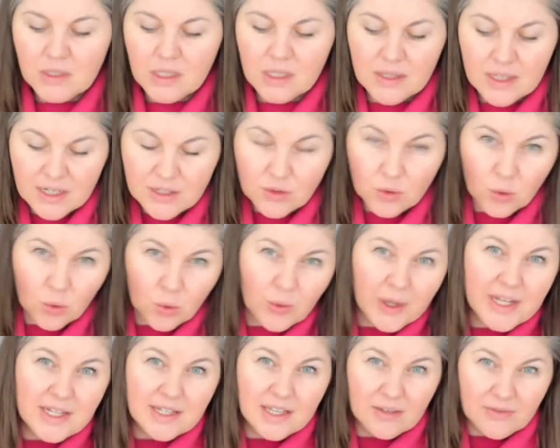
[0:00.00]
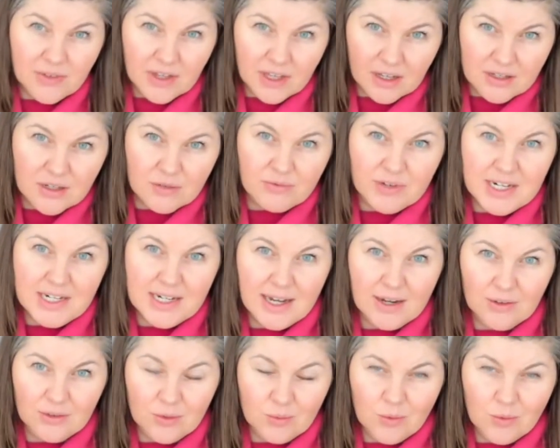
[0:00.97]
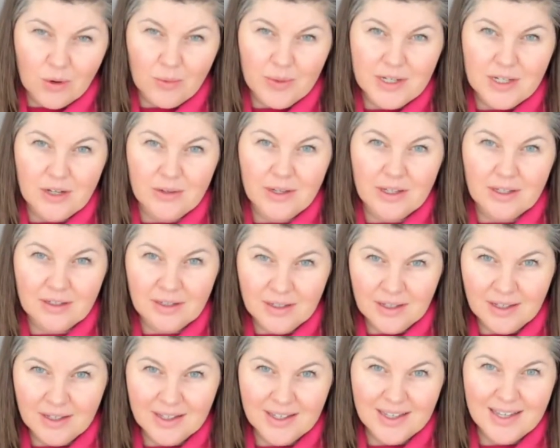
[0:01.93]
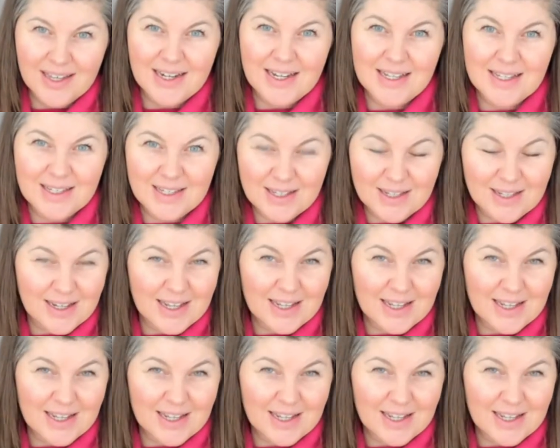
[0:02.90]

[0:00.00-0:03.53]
that is always giving us a readout on what we're doing. And it's